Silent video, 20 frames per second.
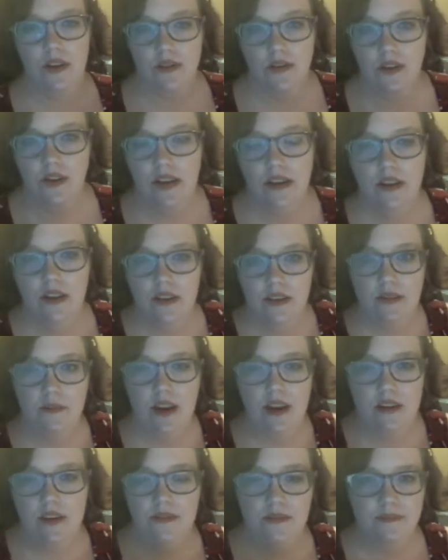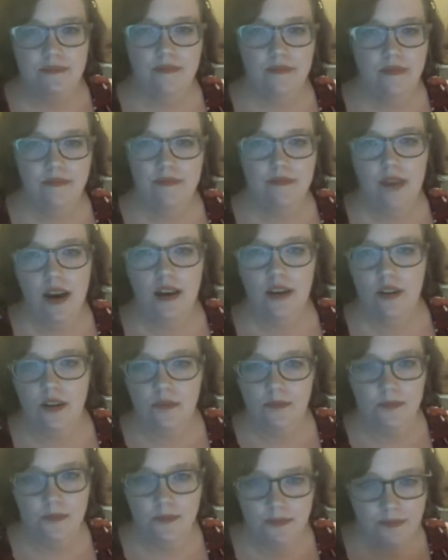it may hide
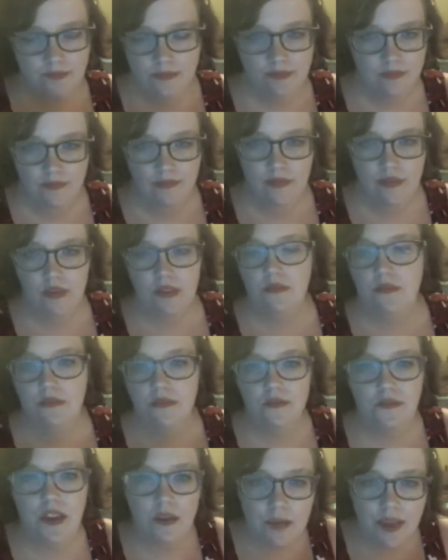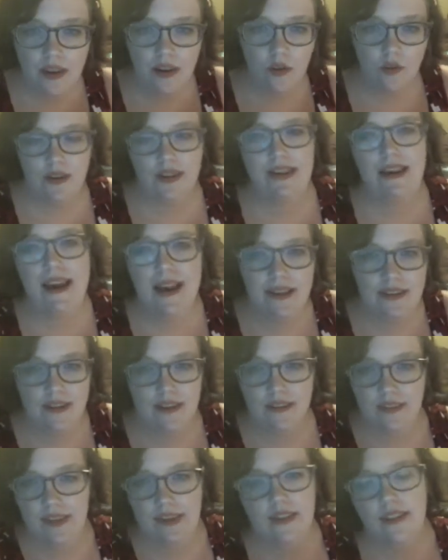my pores, but I
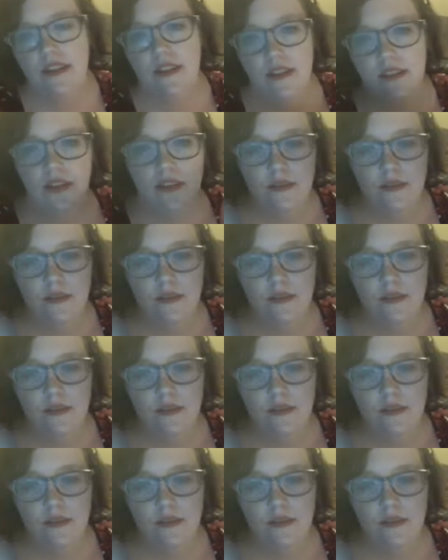use,